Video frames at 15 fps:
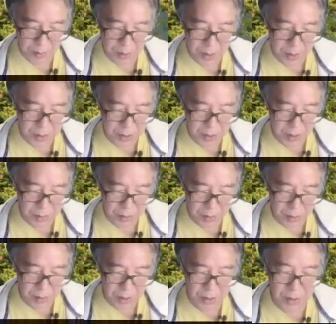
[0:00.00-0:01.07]

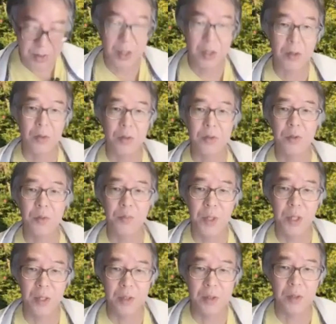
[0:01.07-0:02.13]
b0 is equal to
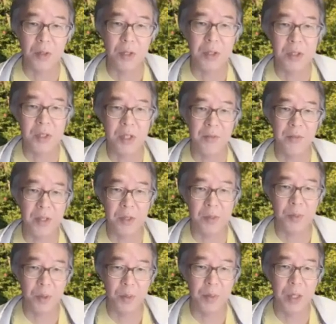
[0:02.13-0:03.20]
p, so it's
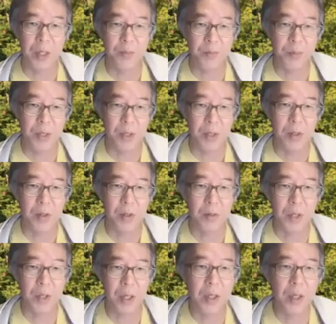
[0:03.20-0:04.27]
divisible by p.
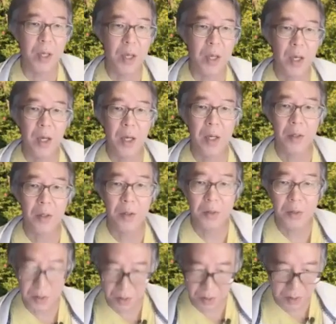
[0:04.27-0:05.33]
Okay, and
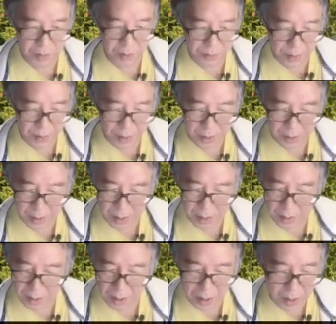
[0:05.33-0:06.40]
also you find
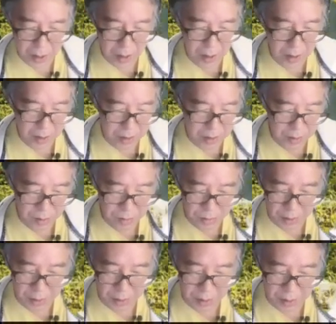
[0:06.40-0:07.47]
that I didn't
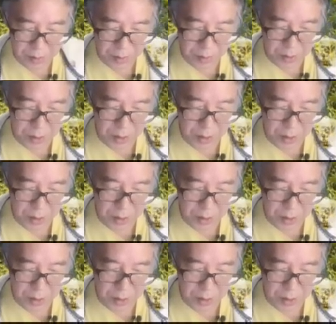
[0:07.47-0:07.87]
write it, but